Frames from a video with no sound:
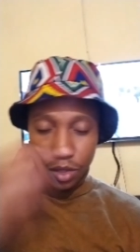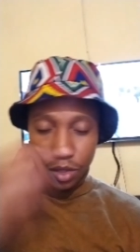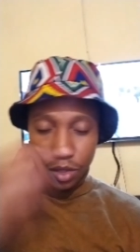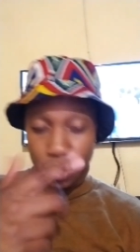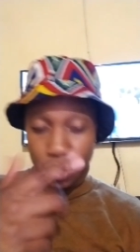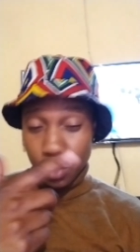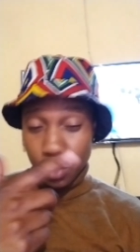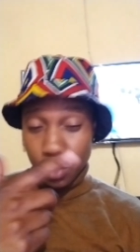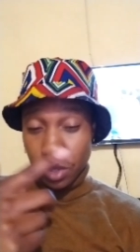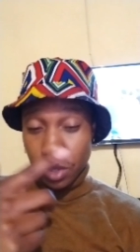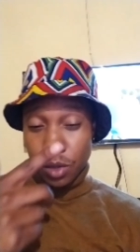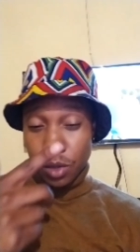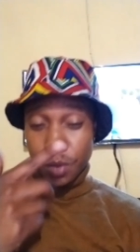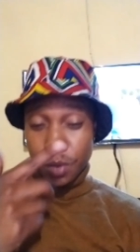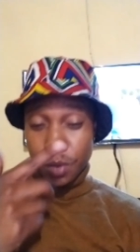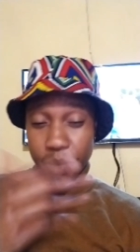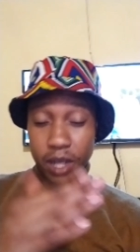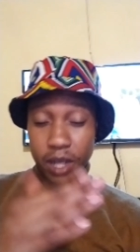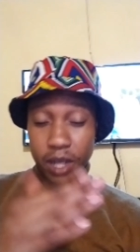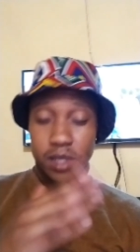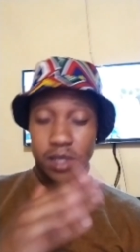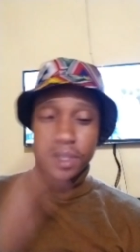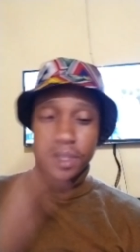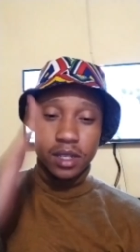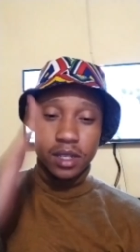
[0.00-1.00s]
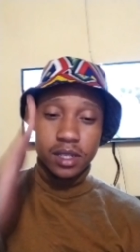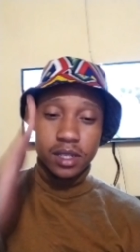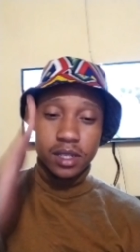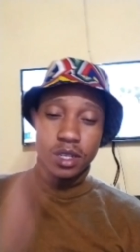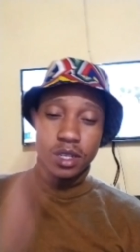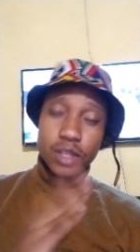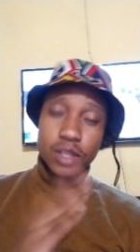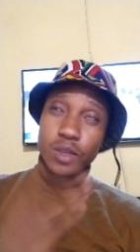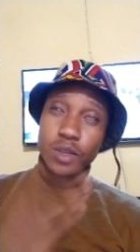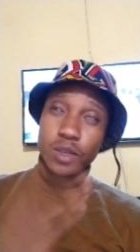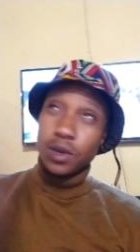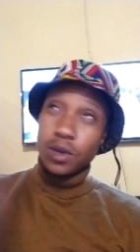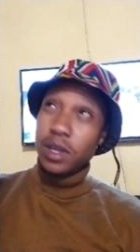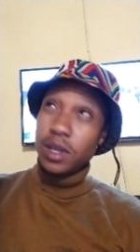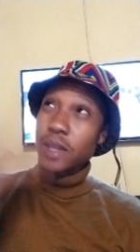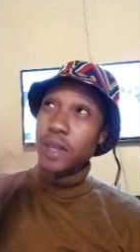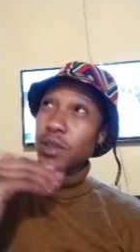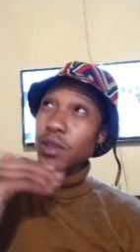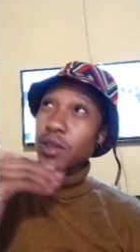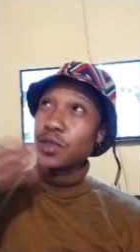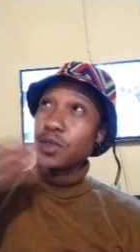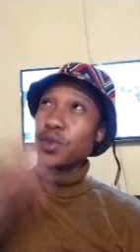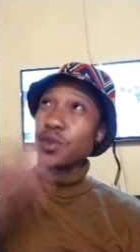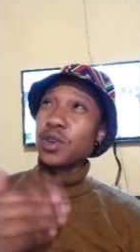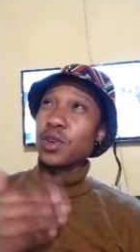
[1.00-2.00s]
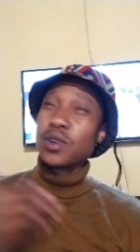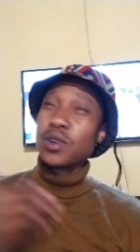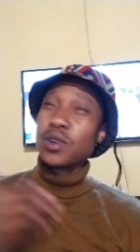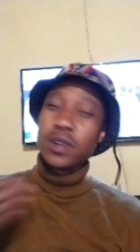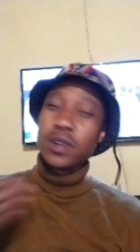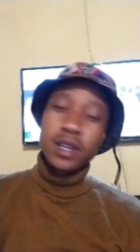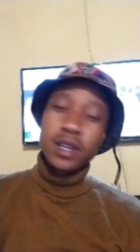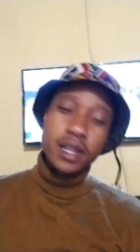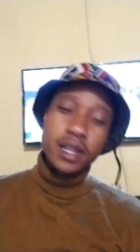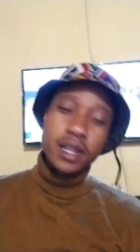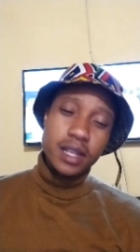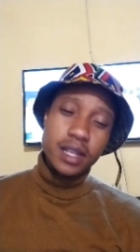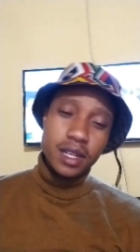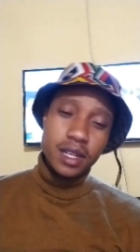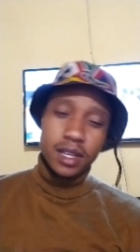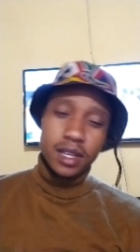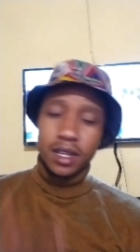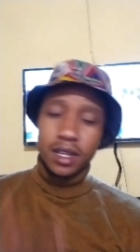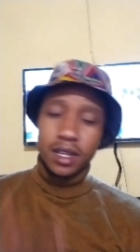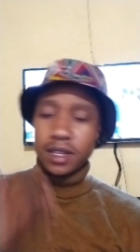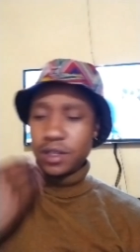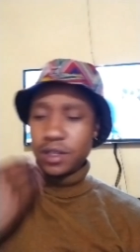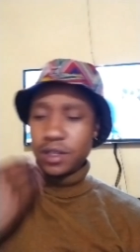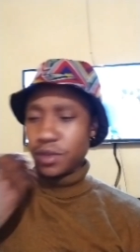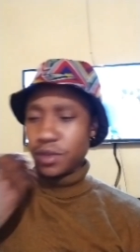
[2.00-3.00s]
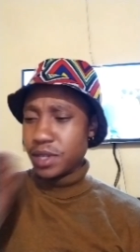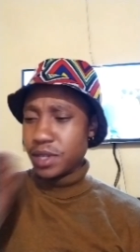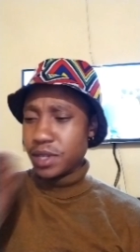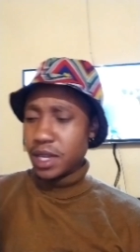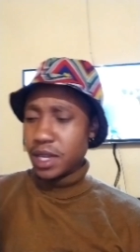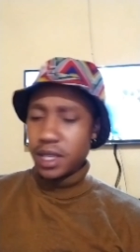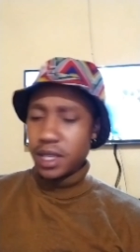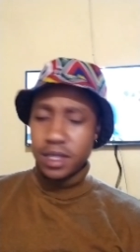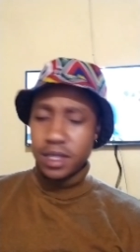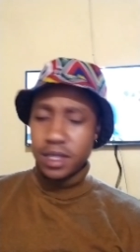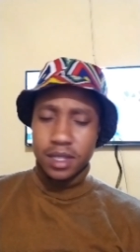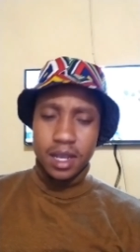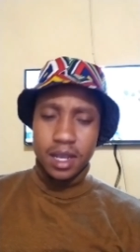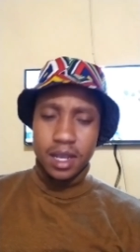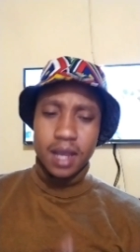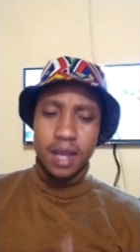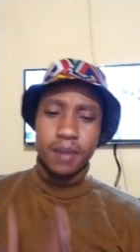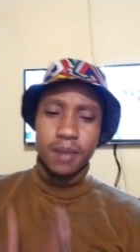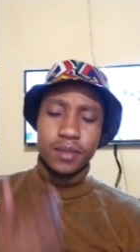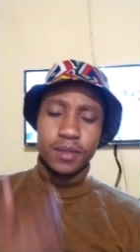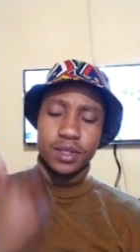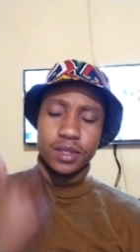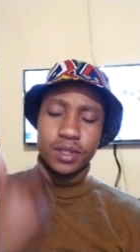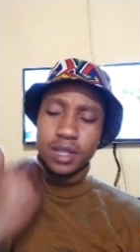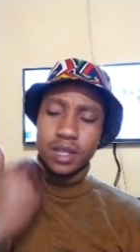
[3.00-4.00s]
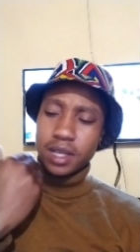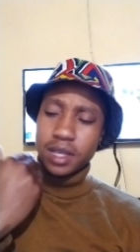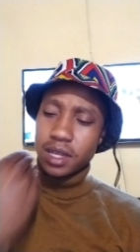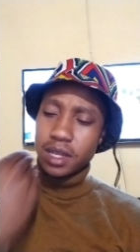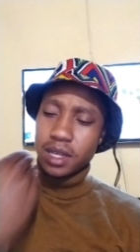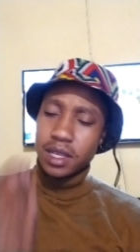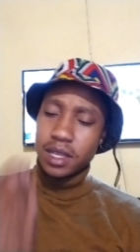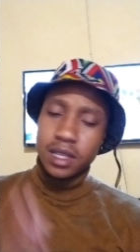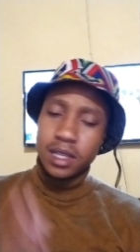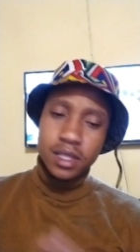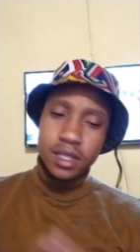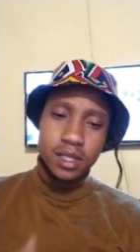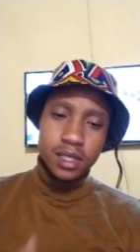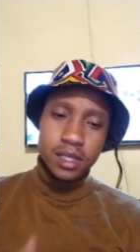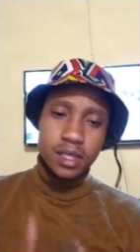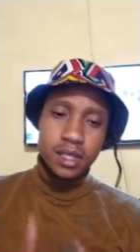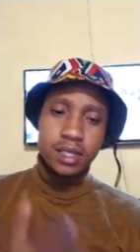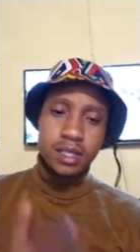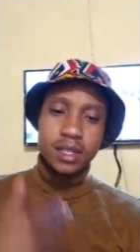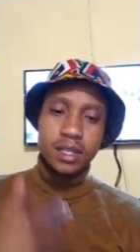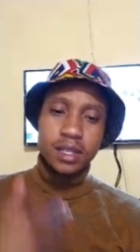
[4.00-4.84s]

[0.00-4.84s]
Do those practices and you do your kundalini, and you take it time, take it easy,